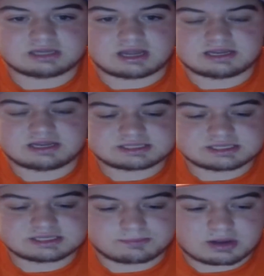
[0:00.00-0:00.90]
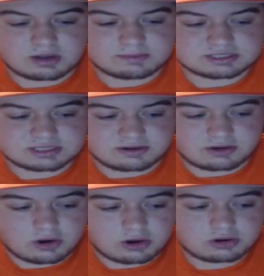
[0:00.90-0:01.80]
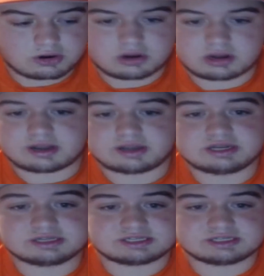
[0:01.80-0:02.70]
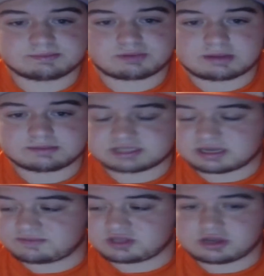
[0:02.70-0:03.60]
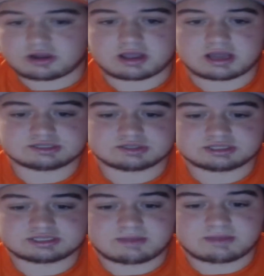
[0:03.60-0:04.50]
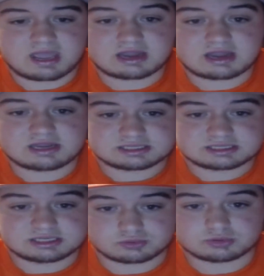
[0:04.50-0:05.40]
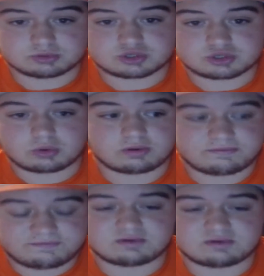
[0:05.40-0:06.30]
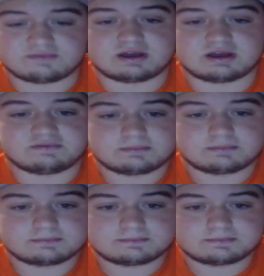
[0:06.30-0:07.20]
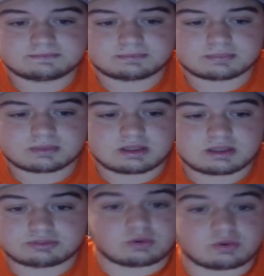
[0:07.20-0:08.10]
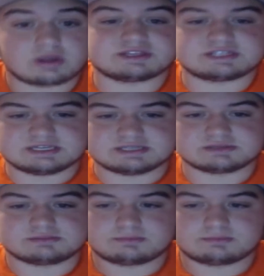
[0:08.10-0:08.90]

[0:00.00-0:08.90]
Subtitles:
I need to see some promise out of Carter Hart, and I need to see some promise out of the young guys on the team. And I need to see Giroux score 5-on-5 throughout the season.